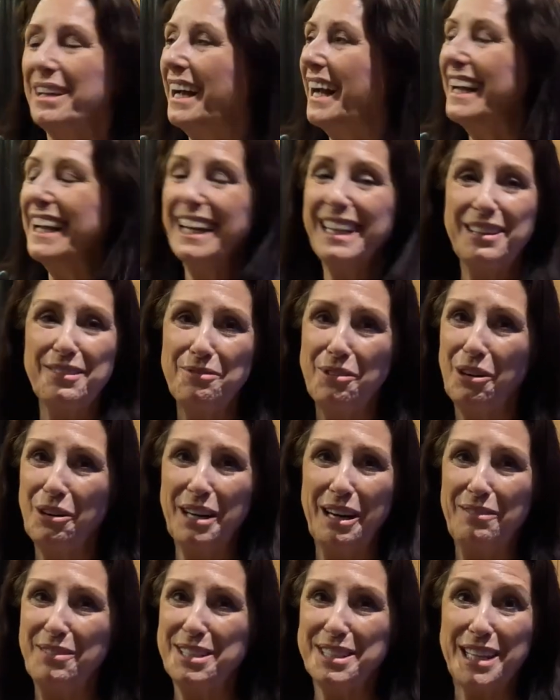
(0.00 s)
I get it
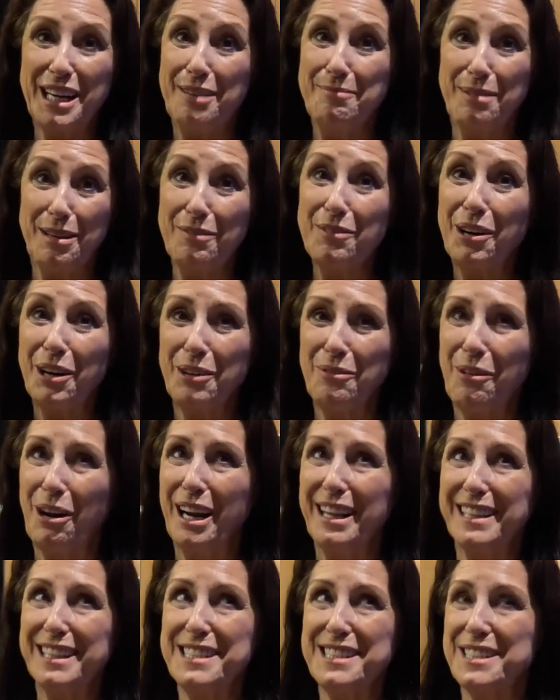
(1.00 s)
wrong every time, but I've got it
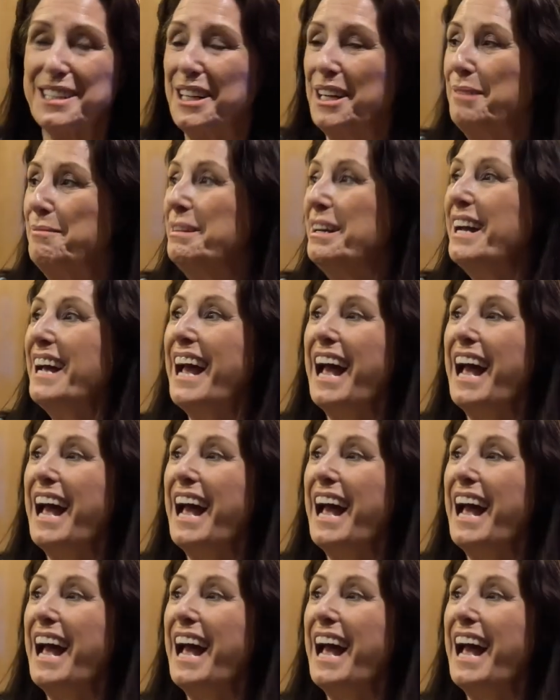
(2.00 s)
right this time.